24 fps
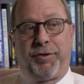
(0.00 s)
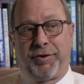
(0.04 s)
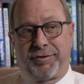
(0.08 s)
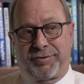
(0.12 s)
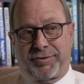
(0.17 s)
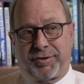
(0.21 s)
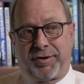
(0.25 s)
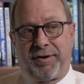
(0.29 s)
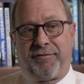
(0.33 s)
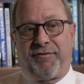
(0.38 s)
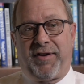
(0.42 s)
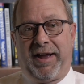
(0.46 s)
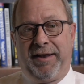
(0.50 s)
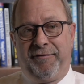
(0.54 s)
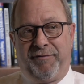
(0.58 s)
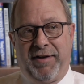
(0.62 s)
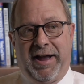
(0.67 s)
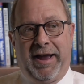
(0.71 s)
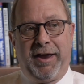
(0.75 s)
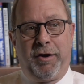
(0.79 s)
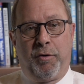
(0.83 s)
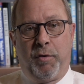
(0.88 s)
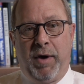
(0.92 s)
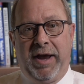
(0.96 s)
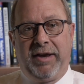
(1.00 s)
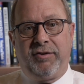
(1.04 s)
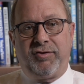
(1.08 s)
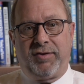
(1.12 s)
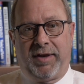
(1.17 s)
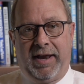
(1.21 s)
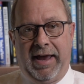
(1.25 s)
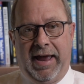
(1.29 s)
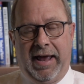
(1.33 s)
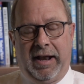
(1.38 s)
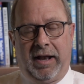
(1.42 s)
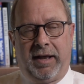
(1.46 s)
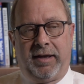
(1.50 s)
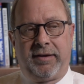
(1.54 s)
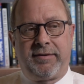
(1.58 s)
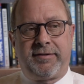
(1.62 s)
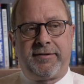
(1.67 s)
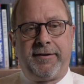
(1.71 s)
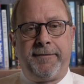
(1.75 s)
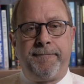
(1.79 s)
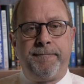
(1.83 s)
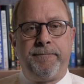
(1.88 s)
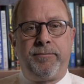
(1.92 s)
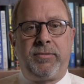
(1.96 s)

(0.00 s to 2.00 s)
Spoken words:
the certified valuation analyst,